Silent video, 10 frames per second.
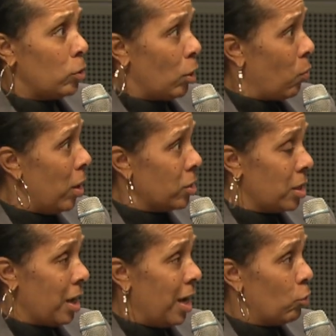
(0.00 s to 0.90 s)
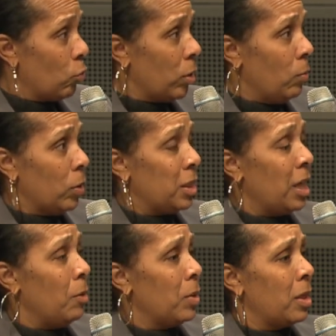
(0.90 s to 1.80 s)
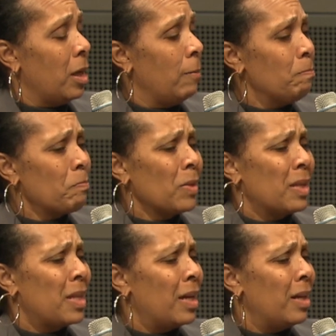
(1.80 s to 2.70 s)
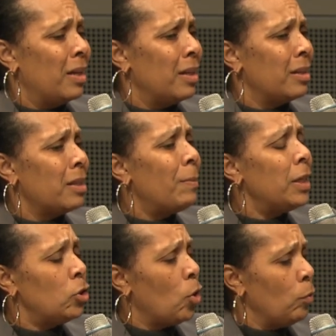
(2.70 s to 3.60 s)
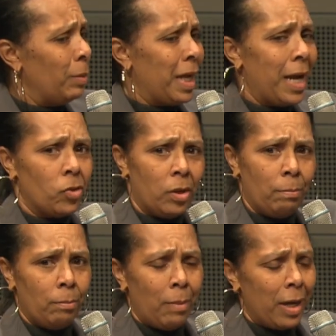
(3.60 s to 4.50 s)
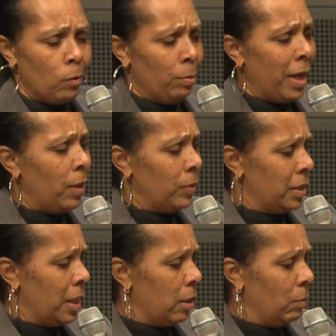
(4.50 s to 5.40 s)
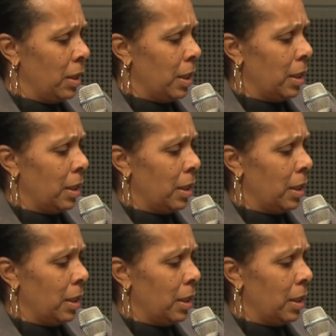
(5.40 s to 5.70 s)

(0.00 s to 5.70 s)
across the country, we're seeing with the somebody told me, actually Michael Blake was telling me that